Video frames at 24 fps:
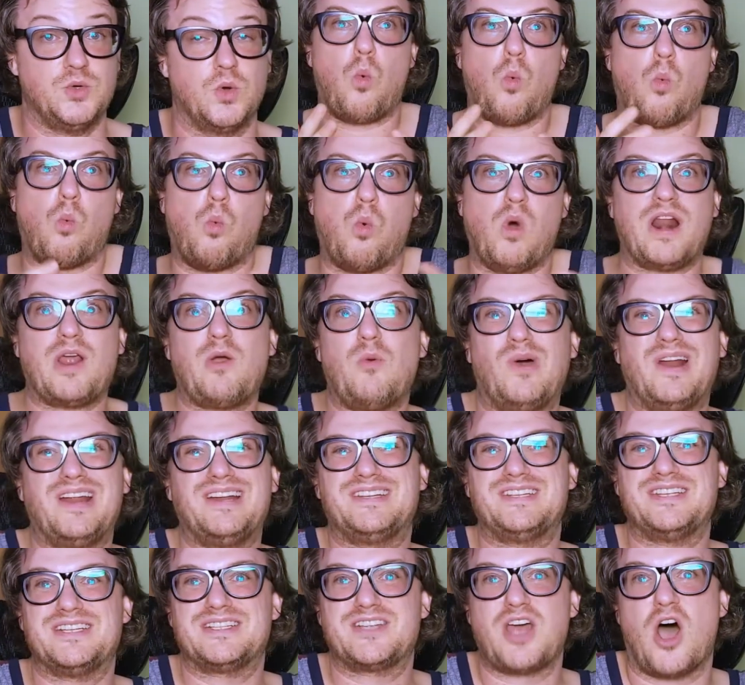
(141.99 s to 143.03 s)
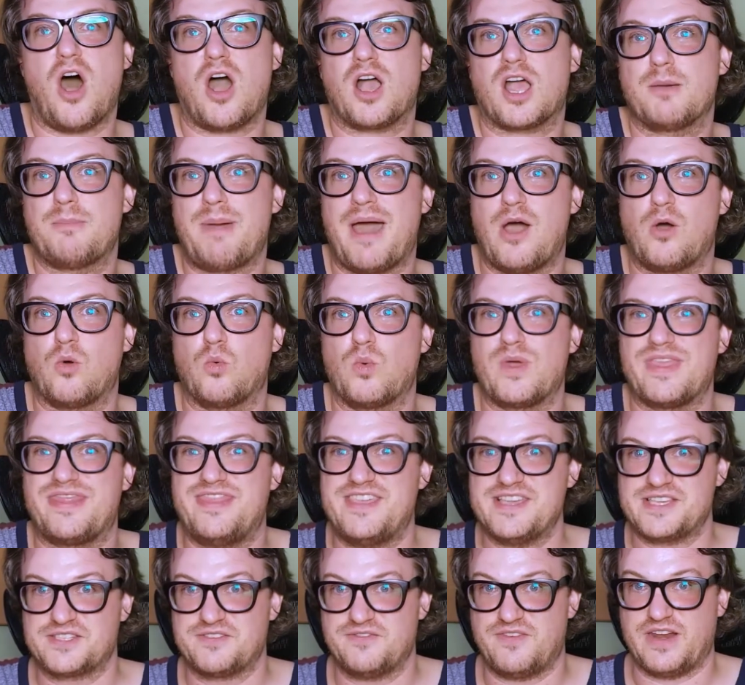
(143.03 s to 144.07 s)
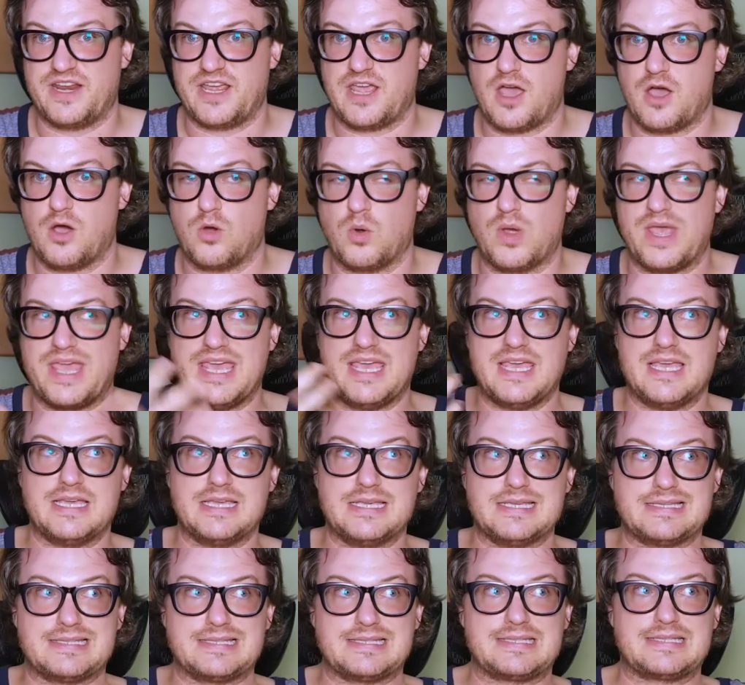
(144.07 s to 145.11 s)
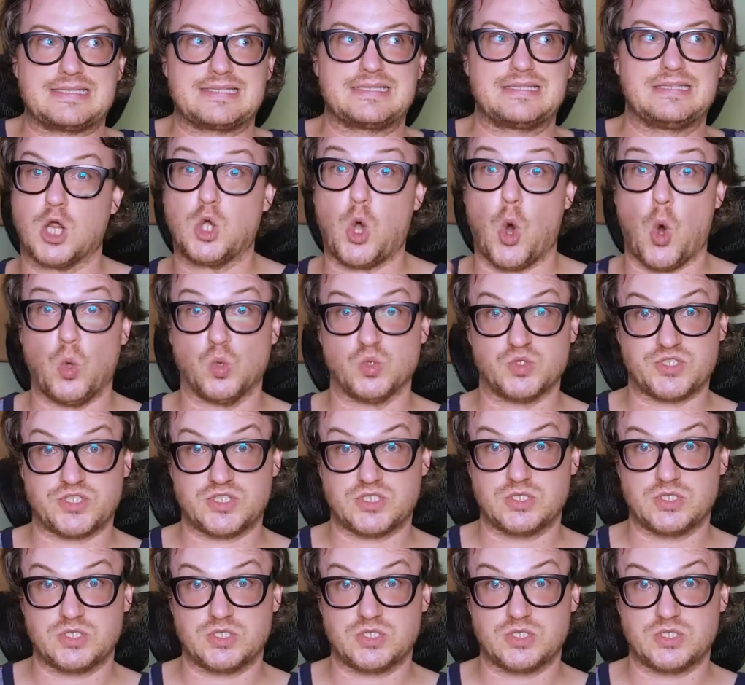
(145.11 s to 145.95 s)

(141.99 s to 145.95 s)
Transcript: What I wanted to talk about with this video is goals